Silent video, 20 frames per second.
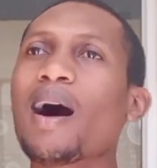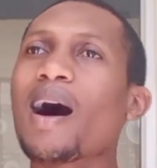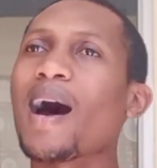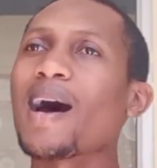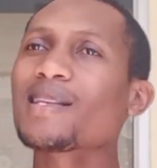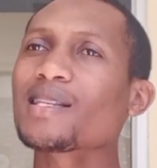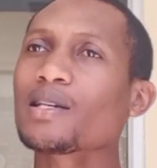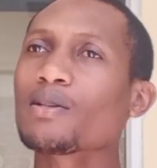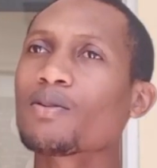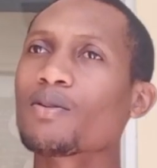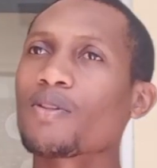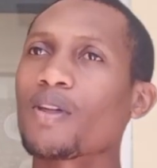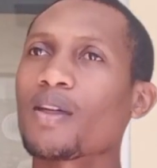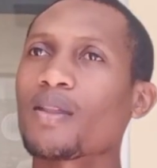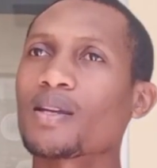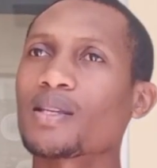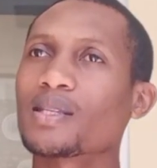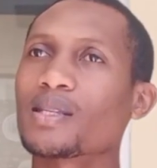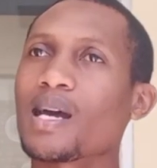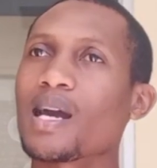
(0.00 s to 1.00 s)
Arsenal on the
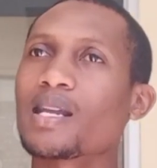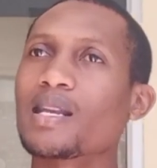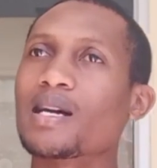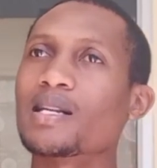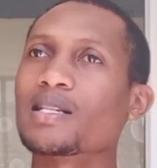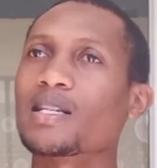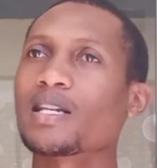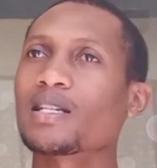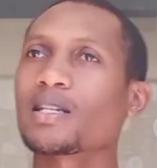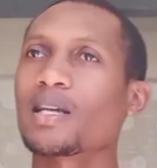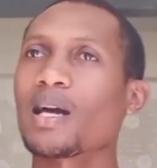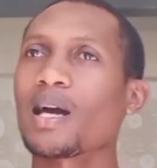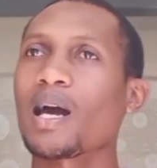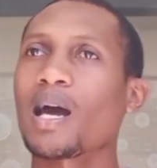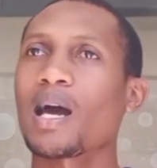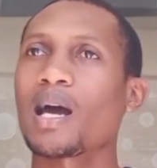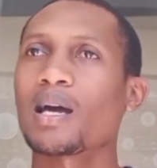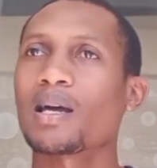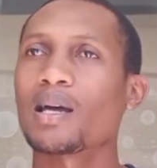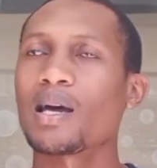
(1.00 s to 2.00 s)
other side,
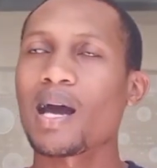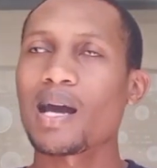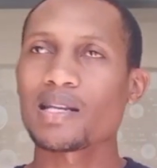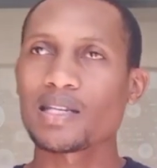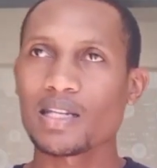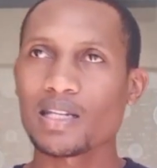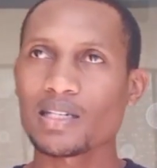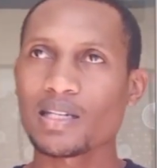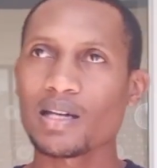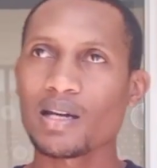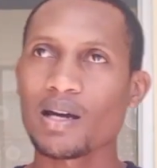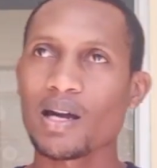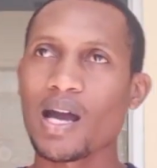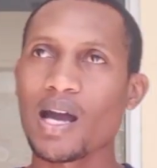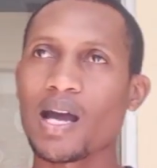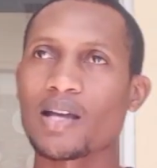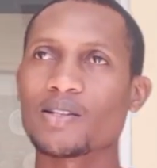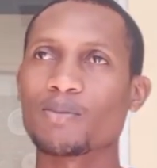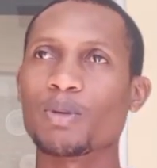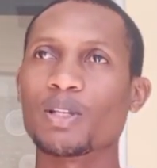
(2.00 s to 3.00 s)

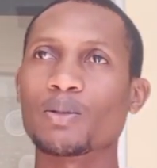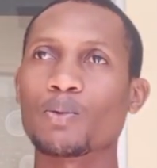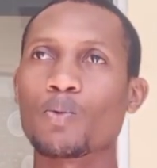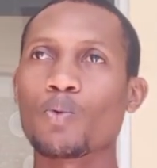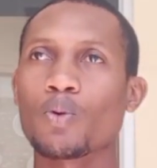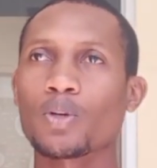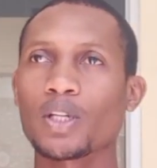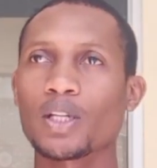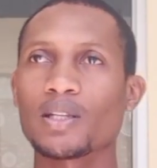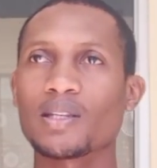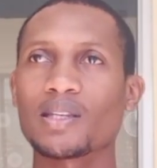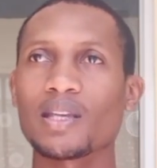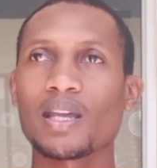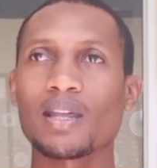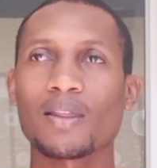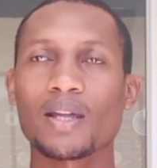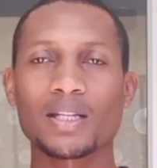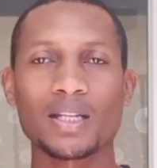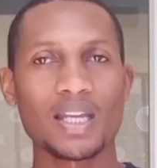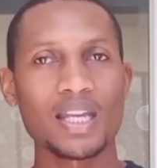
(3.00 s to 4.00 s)
Arteta has been quoted
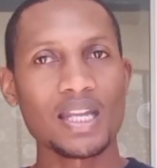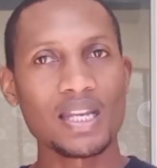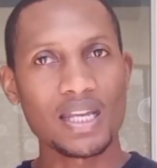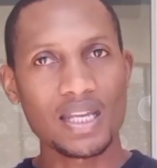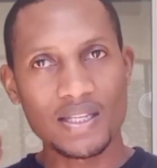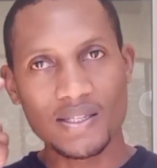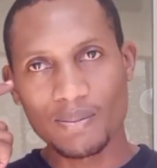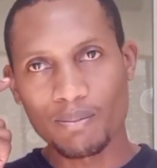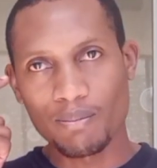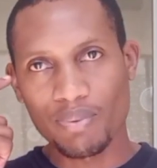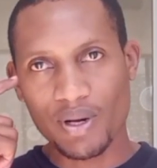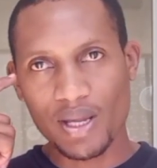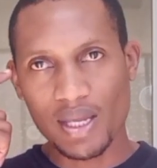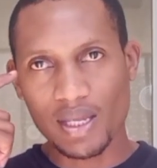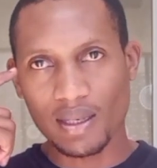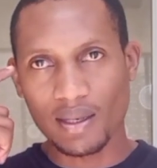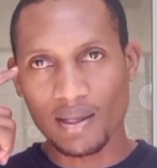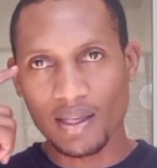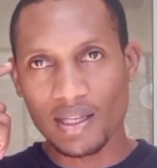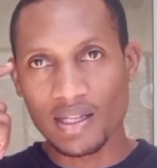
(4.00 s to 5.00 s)
saying that in his
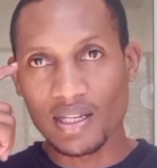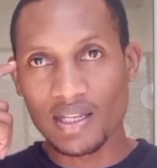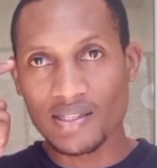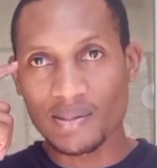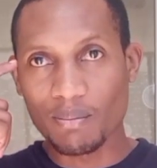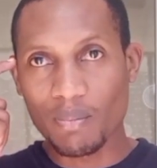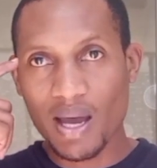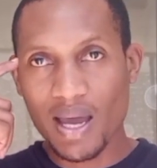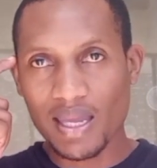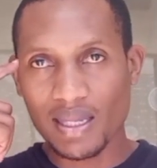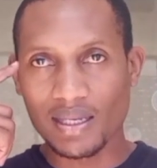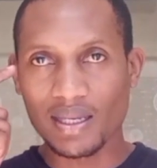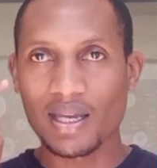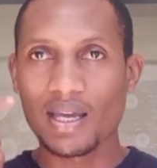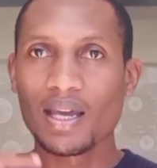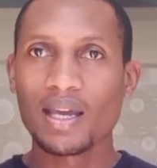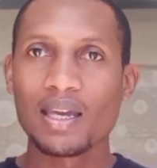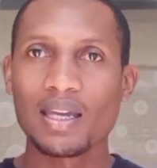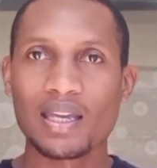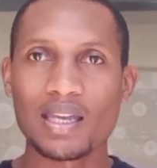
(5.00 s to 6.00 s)
brain, in his mind,
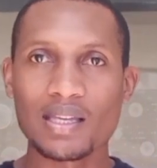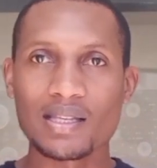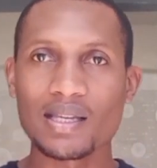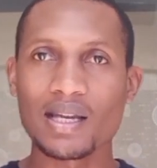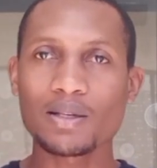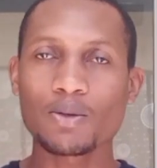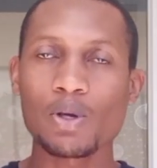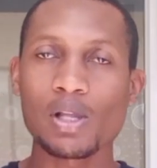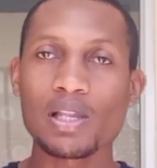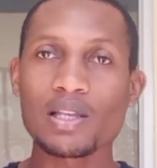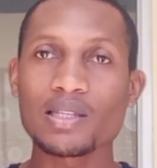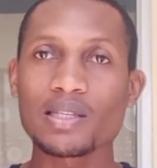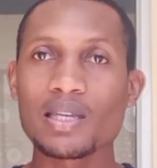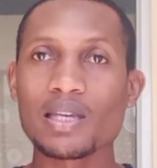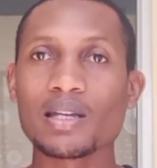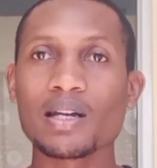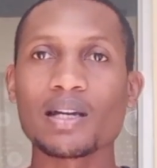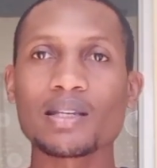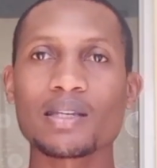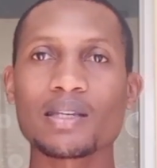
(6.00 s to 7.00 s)
he's actually
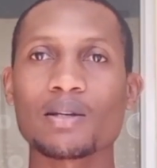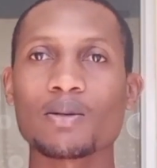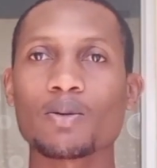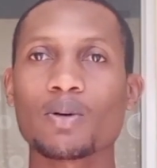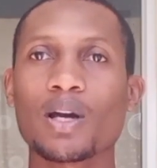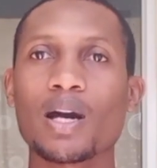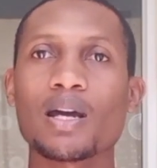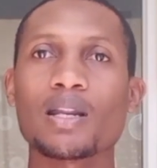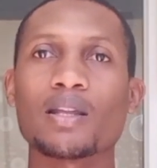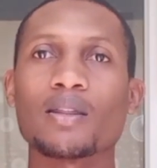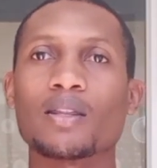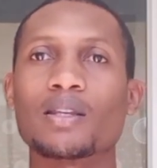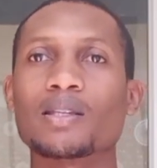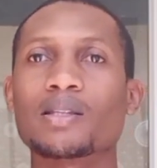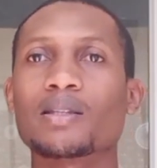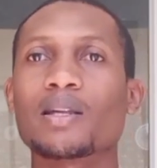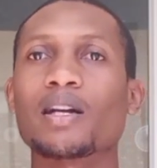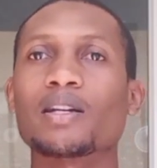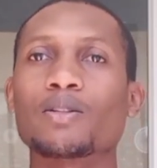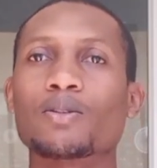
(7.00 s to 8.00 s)
seeing Arsenal carrying
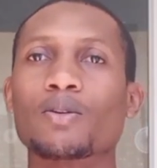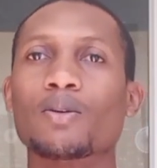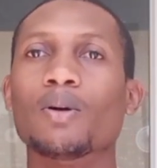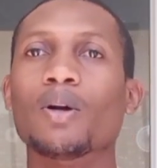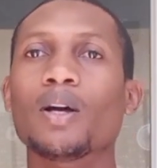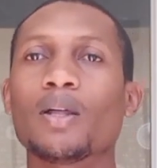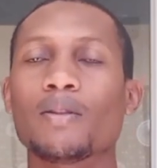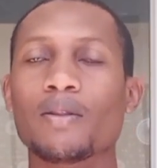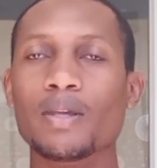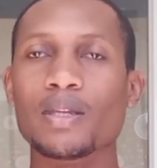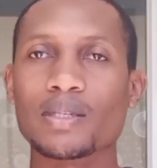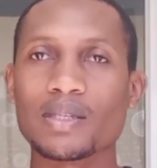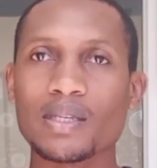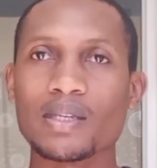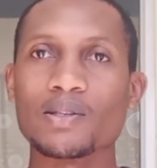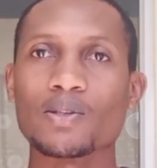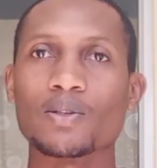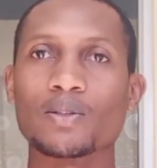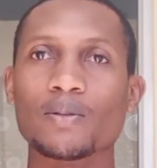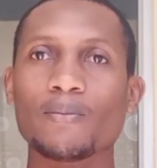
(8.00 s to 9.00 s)
this title this
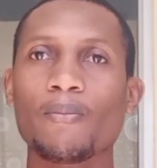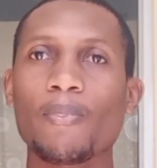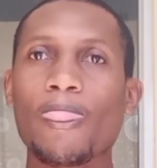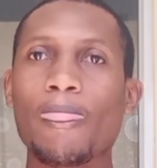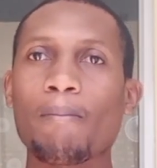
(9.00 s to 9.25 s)
season.